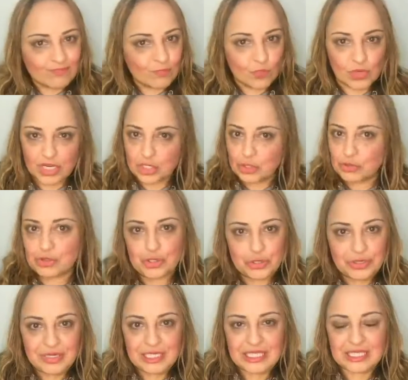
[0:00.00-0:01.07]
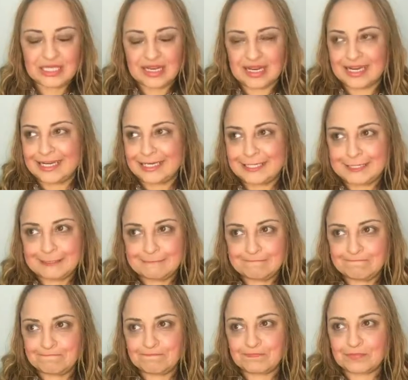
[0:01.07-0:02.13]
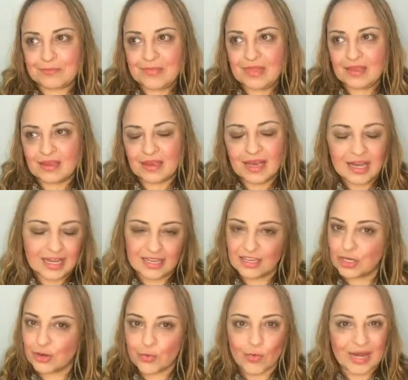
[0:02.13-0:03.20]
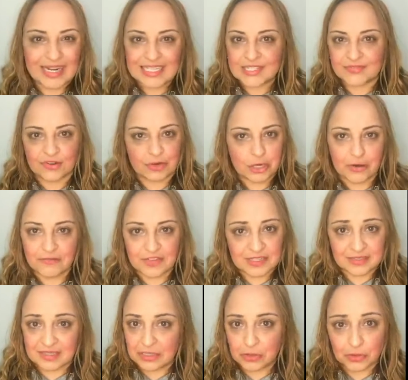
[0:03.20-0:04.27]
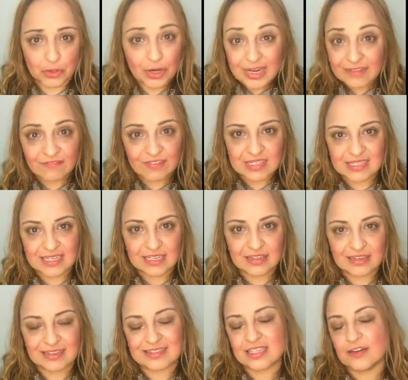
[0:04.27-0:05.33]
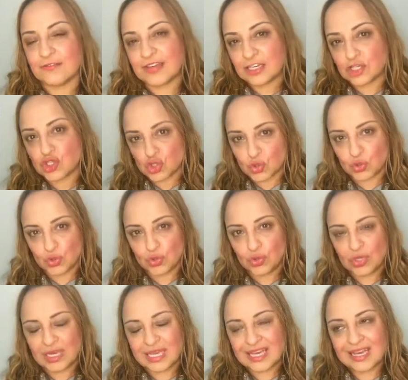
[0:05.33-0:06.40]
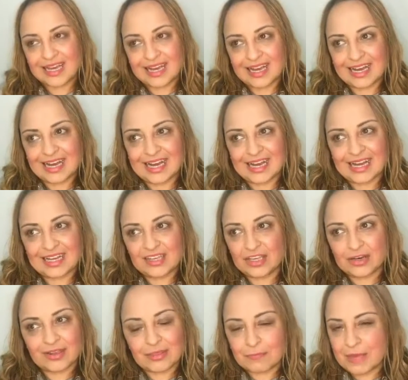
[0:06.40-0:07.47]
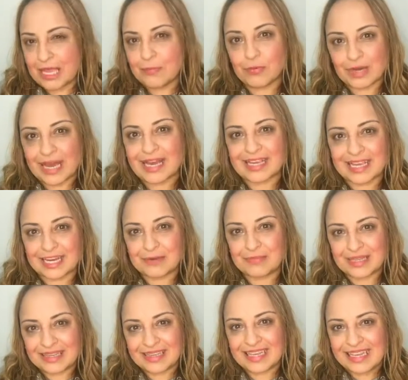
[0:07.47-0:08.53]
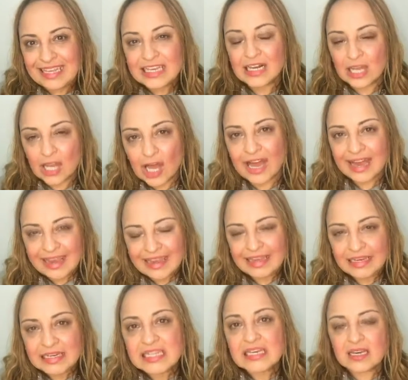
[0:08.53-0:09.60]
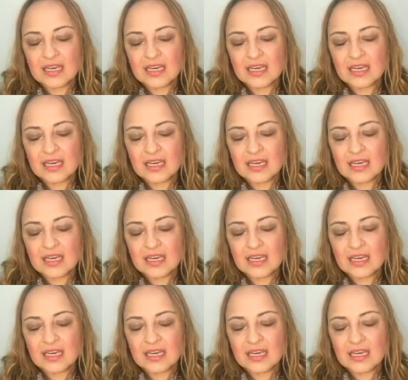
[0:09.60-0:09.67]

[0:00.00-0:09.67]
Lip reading: When you don't, one, it's very obvious that you're not investing in yourself, and two, the people aren't going to be inclined